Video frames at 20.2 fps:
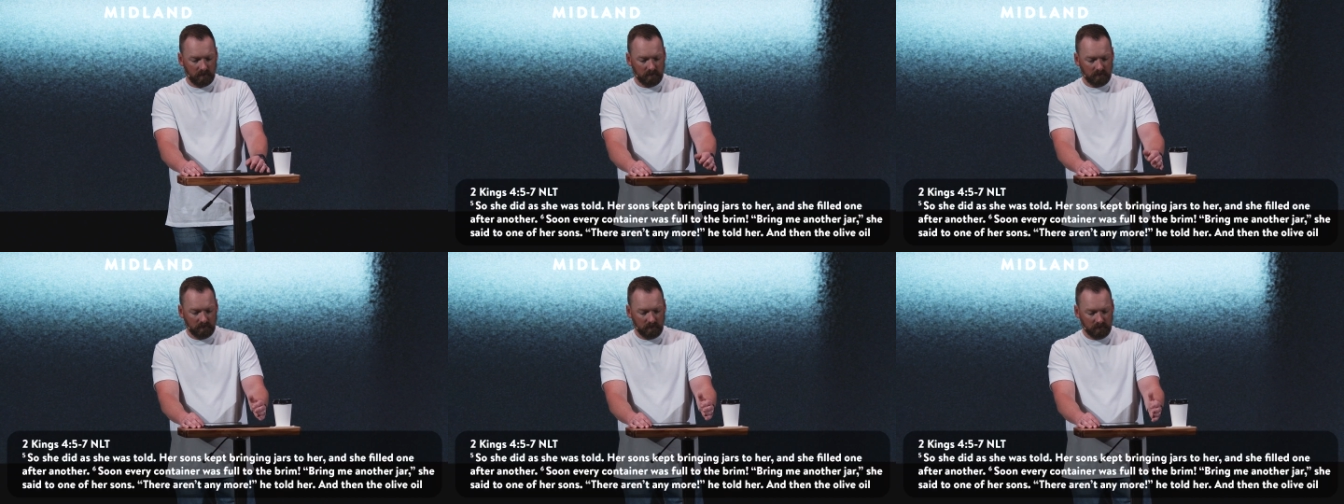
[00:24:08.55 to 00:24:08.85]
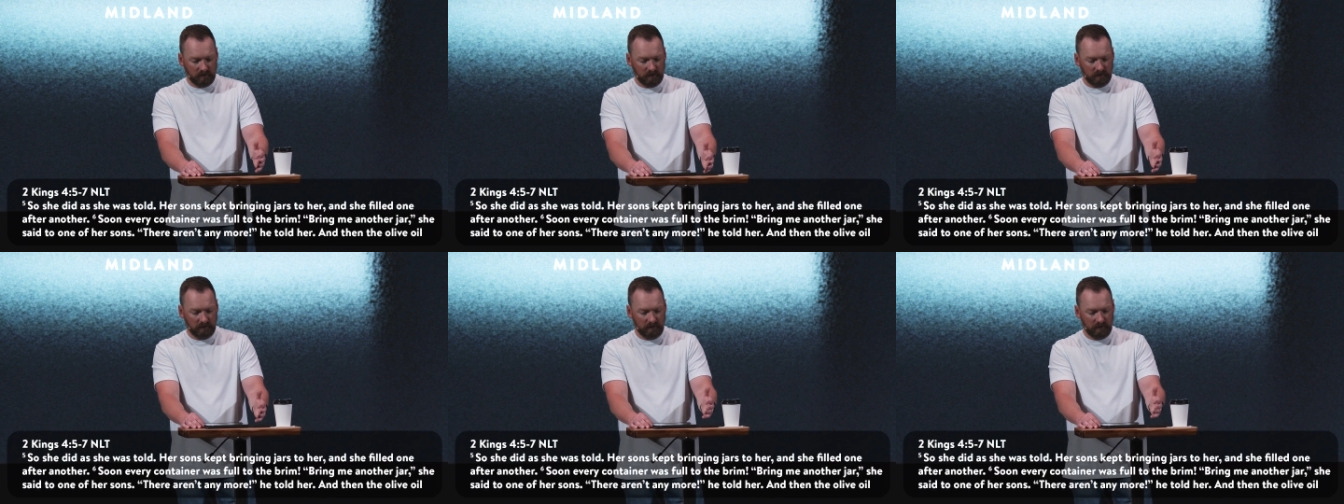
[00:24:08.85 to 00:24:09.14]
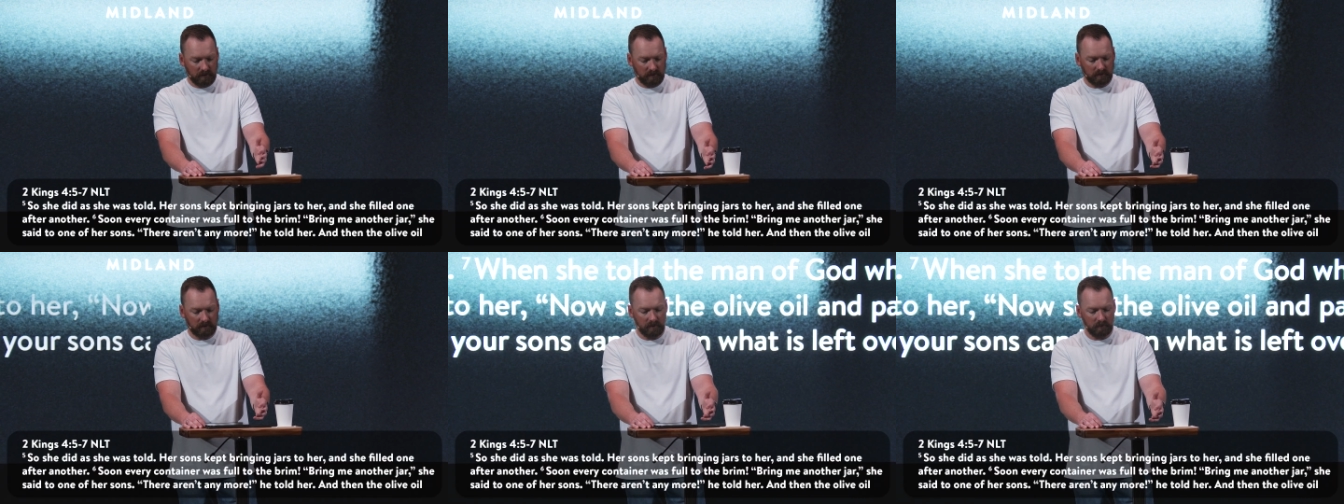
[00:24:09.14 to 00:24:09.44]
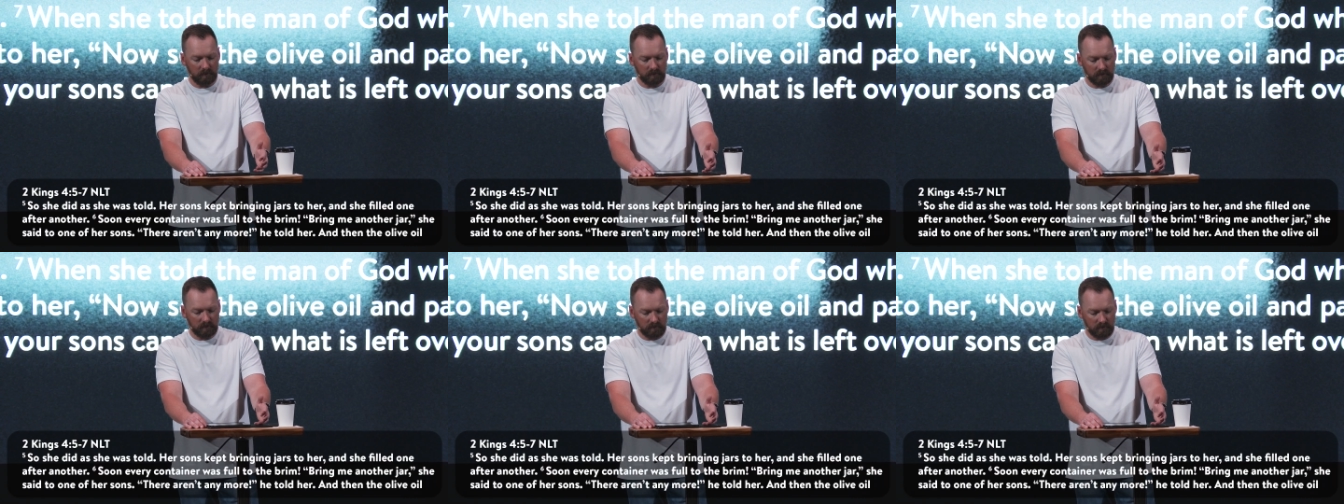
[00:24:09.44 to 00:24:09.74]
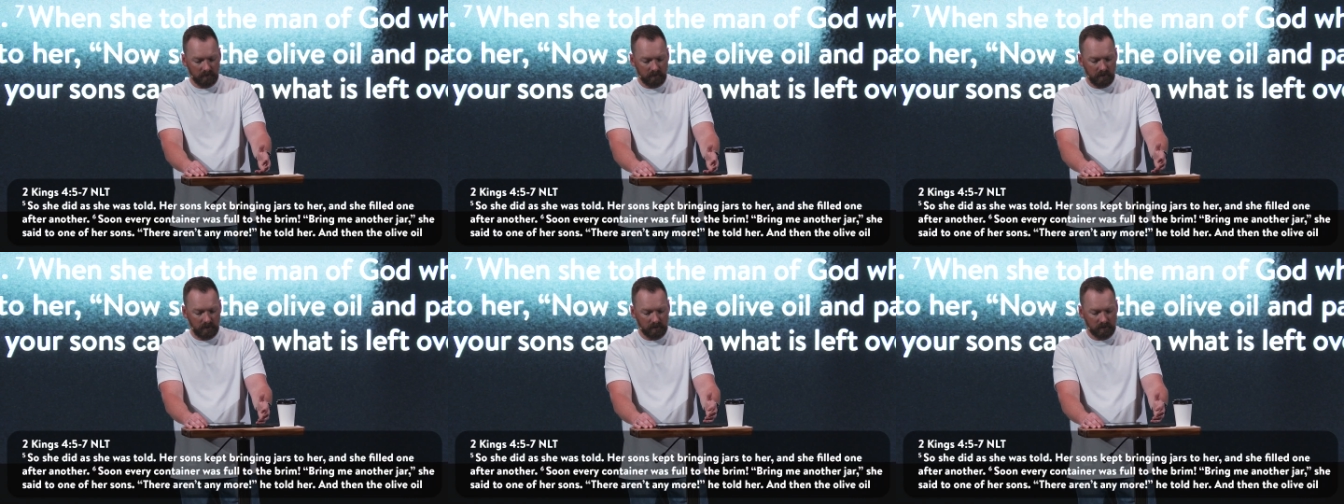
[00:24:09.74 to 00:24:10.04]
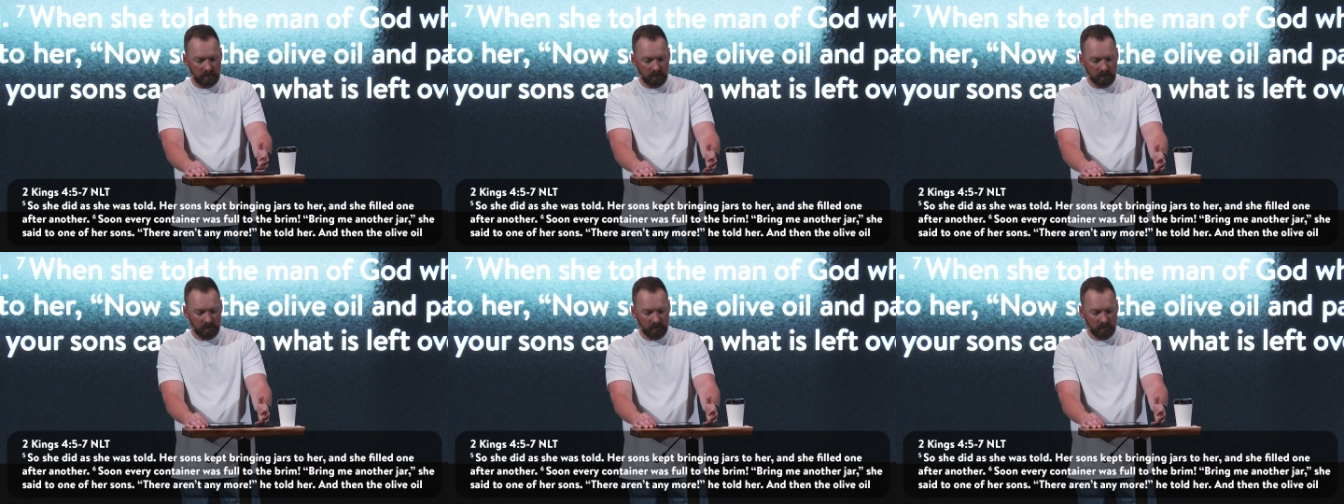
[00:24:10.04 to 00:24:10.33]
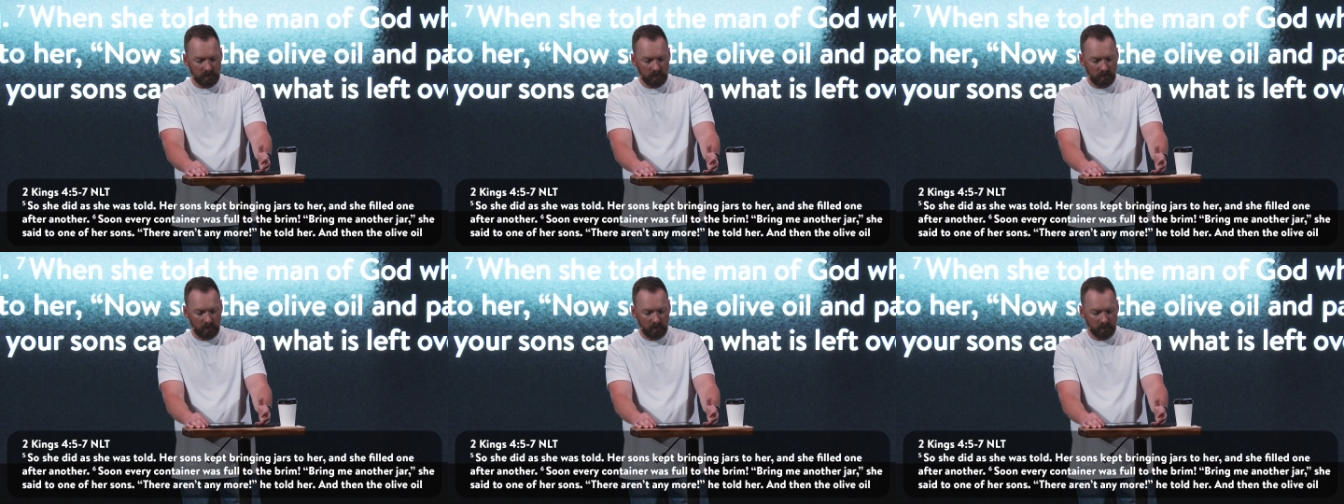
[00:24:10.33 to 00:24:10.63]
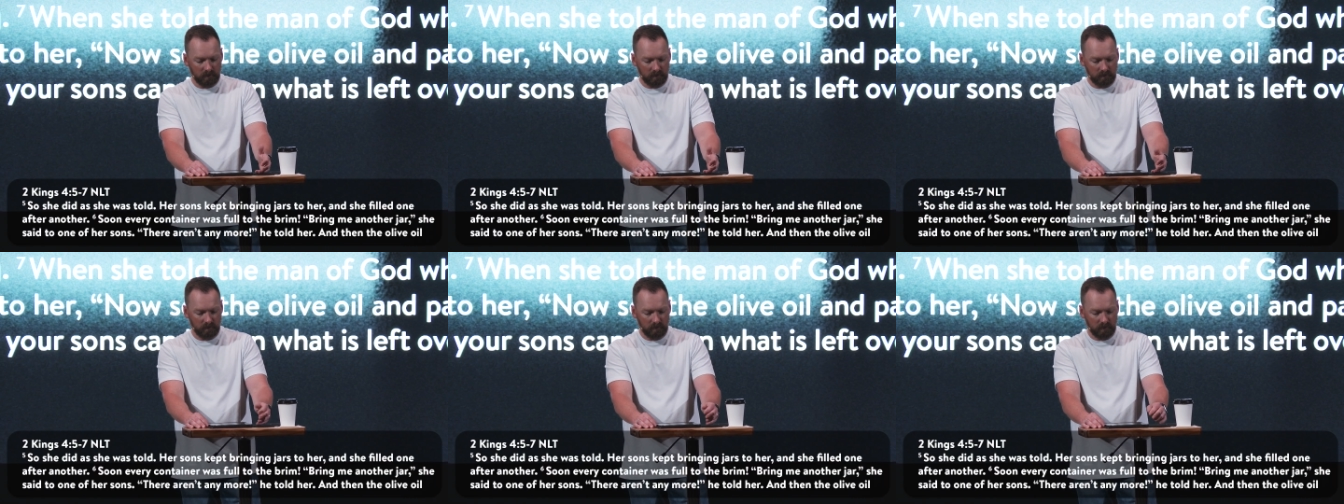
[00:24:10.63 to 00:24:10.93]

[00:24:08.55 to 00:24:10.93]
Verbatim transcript: So she did as he was as she was told.